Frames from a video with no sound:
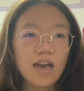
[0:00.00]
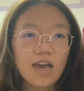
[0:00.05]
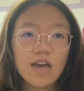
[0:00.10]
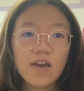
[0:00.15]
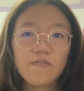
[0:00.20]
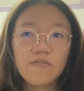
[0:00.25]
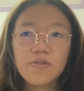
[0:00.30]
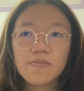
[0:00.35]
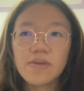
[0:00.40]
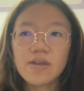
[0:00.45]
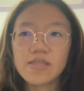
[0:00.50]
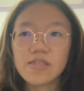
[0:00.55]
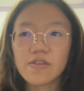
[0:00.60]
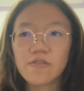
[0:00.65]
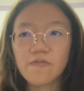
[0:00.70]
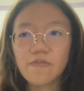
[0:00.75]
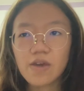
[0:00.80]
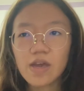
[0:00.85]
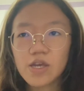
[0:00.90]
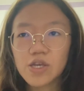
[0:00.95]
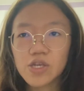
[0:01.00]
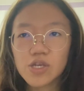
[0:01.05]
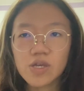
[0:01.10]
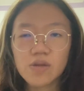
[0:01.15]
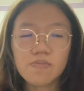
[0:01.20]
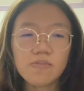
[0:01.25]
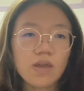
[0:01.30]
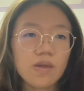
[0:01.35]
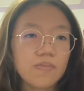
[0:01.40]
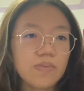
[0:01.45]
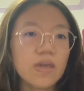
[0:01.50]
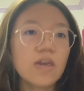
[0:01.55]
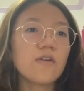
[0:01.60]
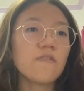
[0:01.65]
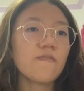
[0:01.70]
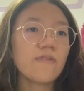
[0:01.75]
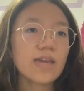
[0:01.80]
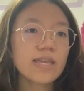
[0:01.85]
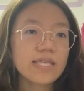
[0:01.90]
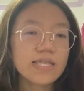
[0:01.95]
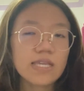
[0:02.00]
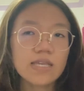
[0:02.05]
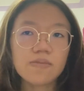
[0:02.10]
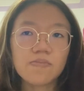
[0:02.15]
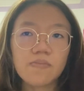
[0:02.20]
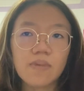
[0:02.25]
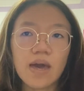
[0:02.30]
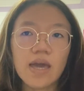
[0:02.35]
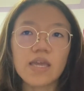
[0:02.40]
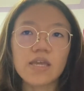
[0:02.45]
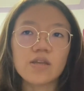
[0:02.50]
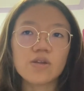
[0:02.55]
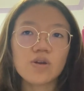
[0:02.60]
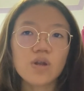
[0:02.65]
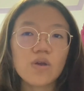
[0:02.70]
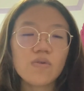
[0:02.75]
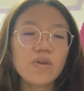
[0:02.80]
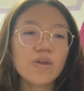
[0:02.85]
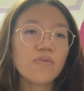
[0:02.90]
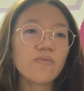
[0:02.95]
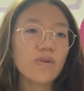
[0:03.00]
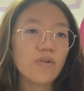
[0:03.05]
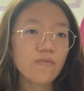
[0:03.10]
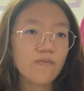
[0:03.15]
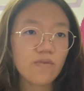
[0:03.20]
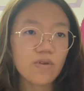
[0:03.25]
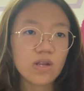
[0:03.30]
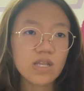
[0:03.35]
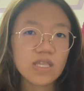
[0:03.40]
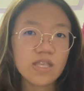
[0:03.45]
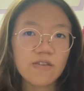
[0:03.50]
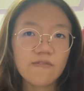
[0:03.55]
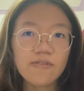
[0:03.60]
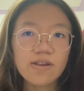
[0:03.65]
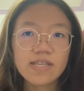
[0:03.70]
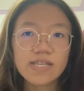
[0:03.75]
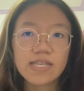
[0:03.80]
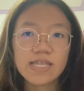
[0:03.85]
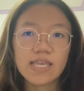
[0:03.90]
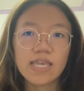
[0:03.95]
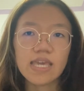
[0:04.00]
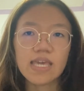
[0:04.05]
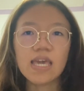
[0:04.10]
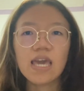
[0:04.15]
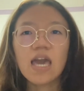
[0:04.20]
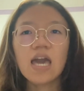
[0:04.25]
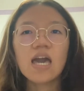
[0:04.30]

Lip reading: Affirmative action may be affected by growing workforce diversity.